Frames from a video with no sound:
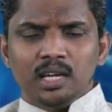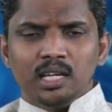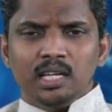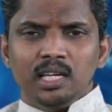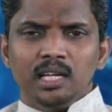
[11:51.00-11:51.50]

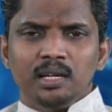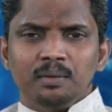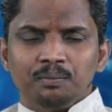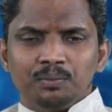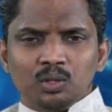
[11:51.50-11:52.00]

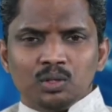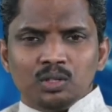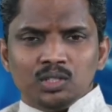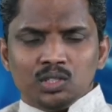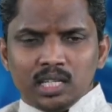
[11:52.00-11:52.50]
in
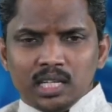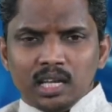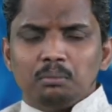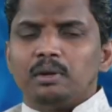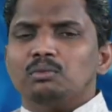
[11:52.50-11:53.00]
setting
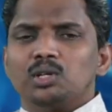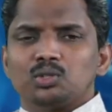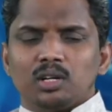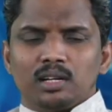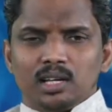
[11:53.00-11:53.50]
up a
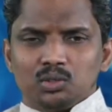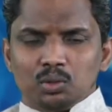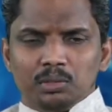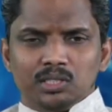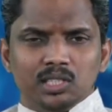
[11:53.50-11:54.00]
virtual
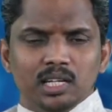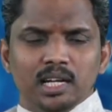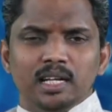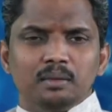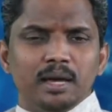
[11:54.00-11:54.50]
classroom is the
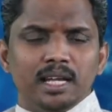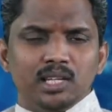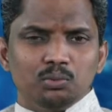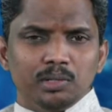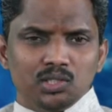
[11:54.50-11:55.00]
learning
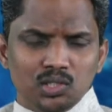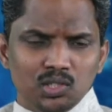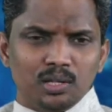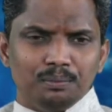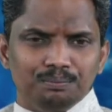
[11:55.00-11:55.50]
management
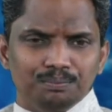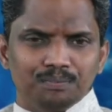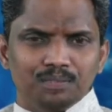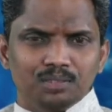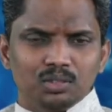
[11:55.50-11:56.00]
system.
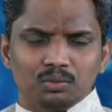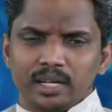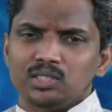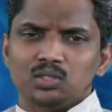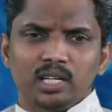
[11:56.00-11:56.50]
So
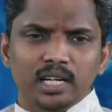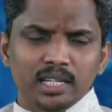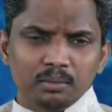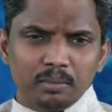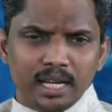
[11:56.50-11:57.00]
friends,
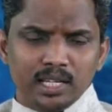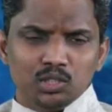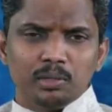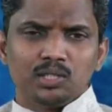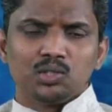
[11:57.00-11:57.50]
learning
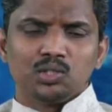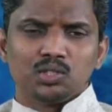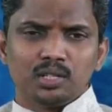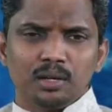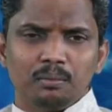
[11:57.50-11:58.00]
management
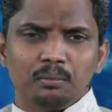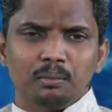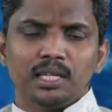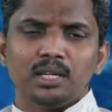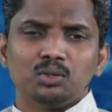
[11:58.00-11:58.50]
system,
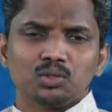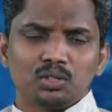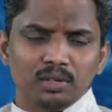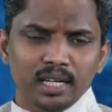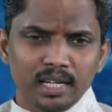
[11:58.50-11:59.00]
making use
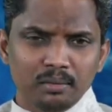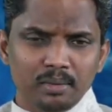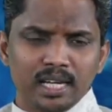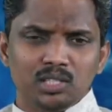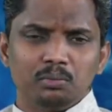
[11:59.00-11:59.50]
of learning
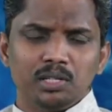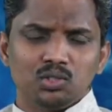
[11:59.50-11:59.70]
management